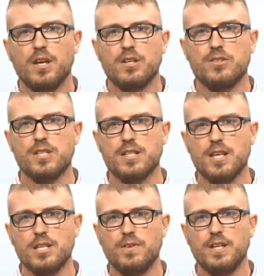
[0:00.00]
To
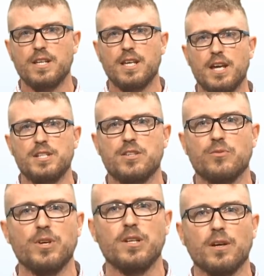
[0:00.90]
successfully engage the
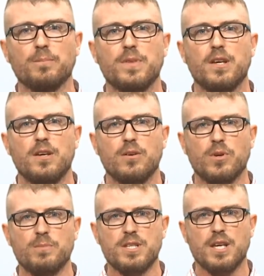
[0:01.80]
reader,
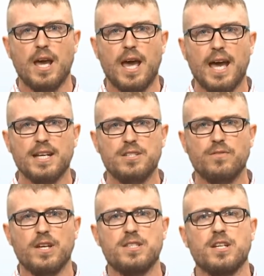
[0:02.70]
we must
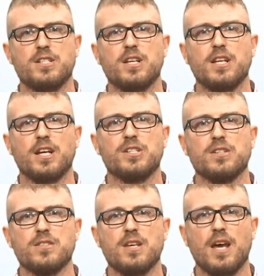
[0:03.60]
activate such
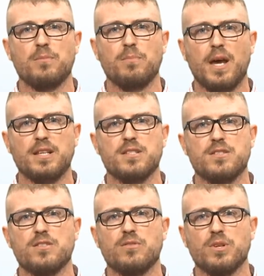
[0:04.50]
connections and
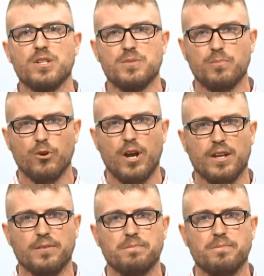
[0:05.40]
patterns in the reader's
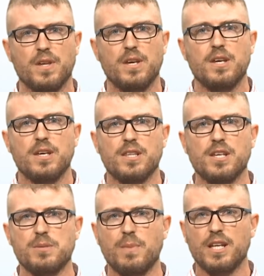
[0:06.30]
brain.
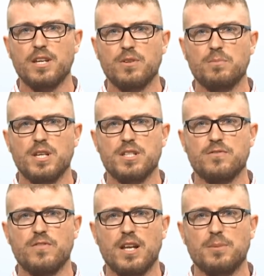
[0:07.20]
This might even mean
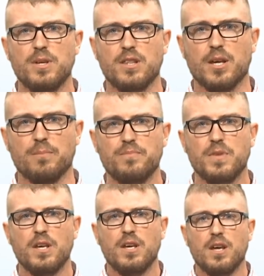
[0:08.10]
developing them,
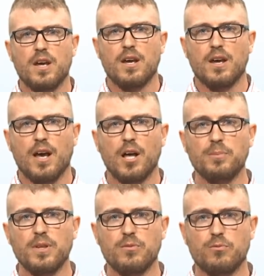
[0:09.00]

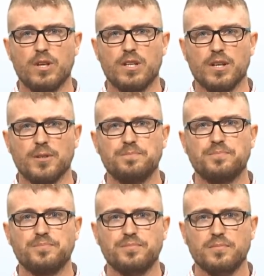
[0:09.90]
helping the reader
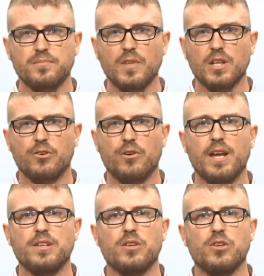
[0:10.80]

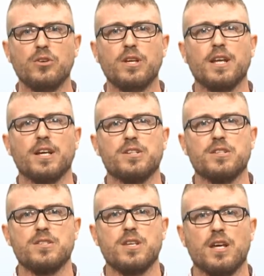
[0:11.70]
create new
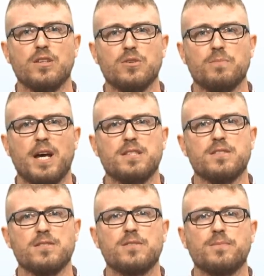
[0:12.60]
connections and new
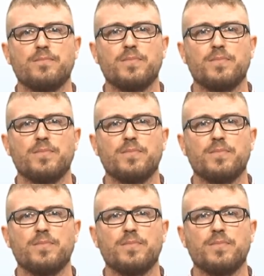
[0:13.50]
patterns.